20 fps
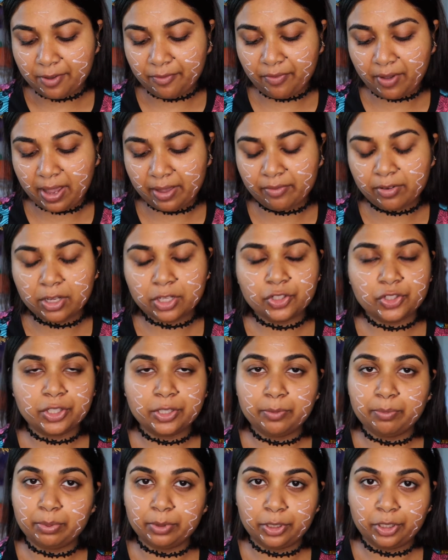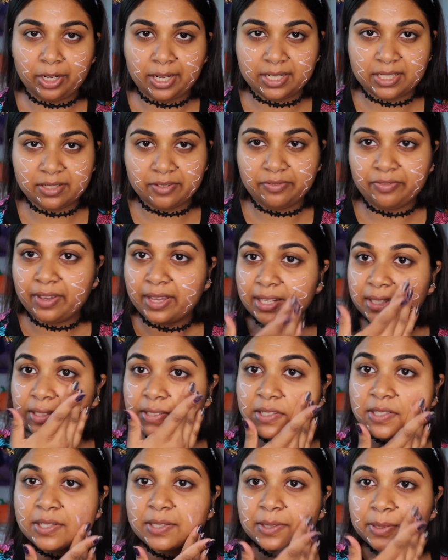500 Blur and
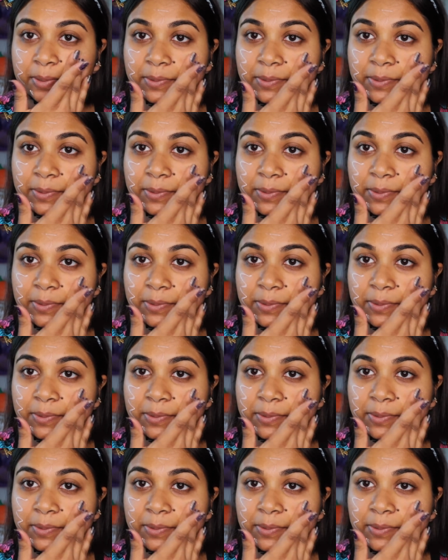Defend.